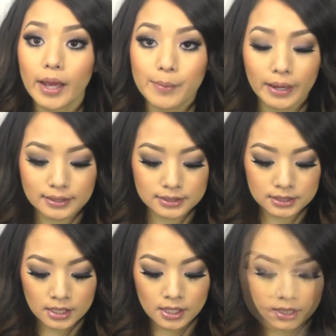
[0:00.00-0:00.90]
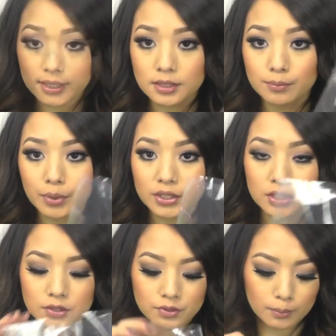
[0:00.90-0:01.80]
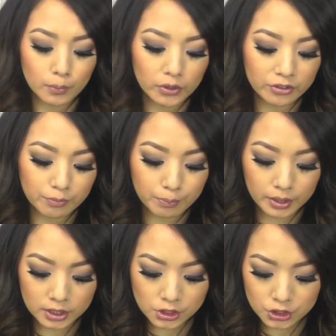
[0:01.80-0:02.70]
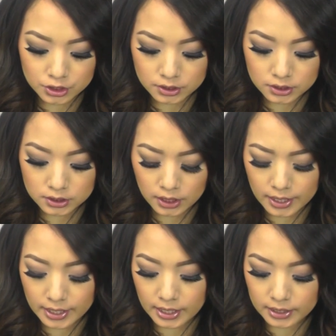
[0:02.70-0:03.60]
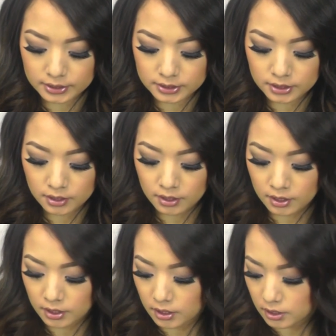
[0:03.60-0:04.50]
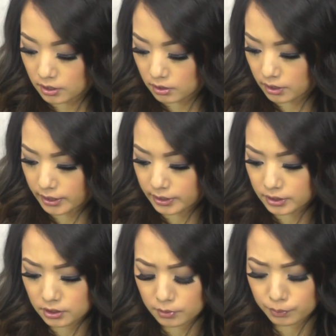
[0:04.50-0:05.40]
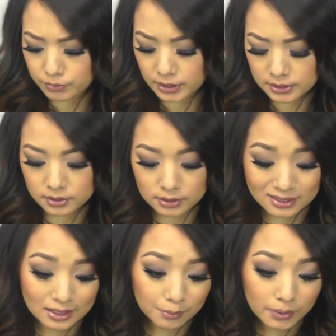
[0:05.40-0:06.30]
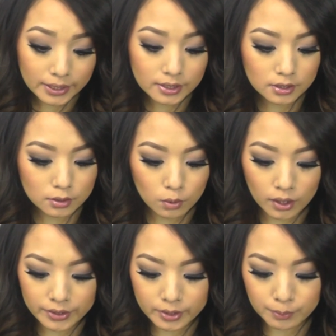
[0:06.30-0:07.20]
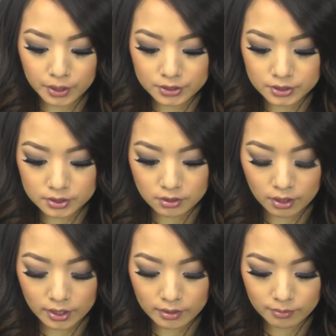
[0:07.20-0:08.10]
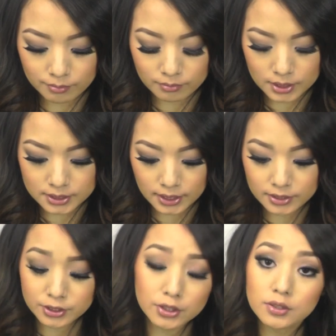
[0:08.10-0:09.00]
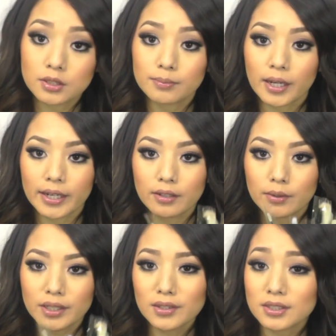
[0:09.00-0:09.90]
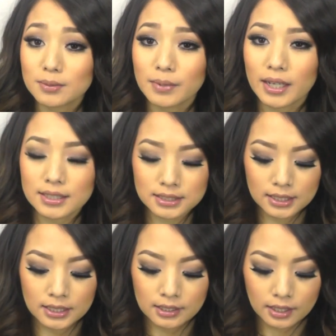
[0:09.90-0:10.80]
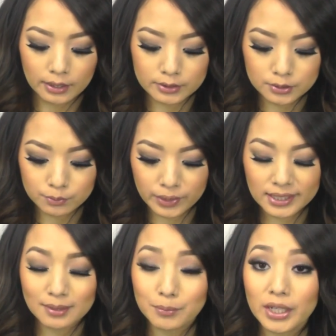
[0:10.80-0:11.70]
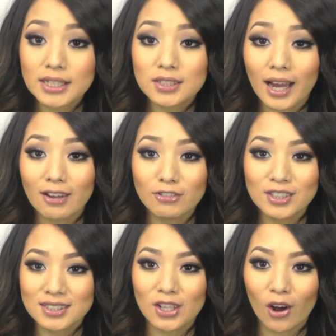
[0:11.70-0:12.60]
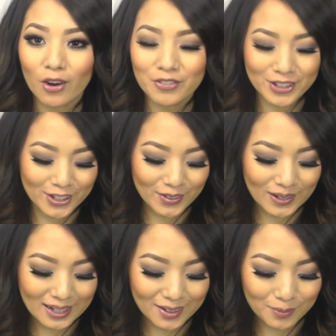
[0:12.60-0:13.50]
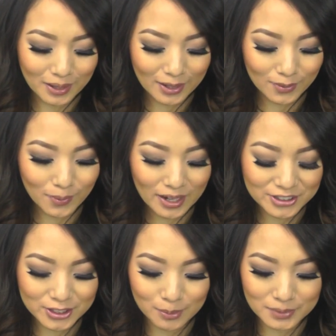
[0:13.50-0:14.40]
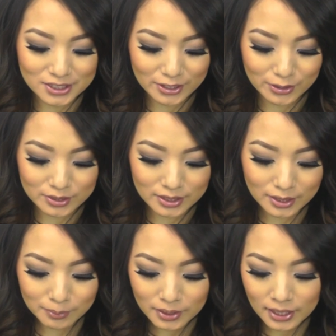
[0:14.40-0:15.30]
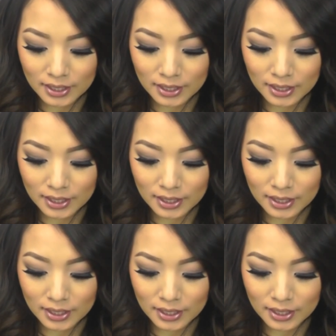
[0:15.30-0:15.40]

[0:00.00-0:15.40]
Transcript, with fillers: IMATS, I got some brushes from Morph Brushes, and yeah, these are, they seem like good quality brushes, so I'm excited to use them. I don't want to use them yet. I'm waiting till after this haul video. I'll wash them and start using them.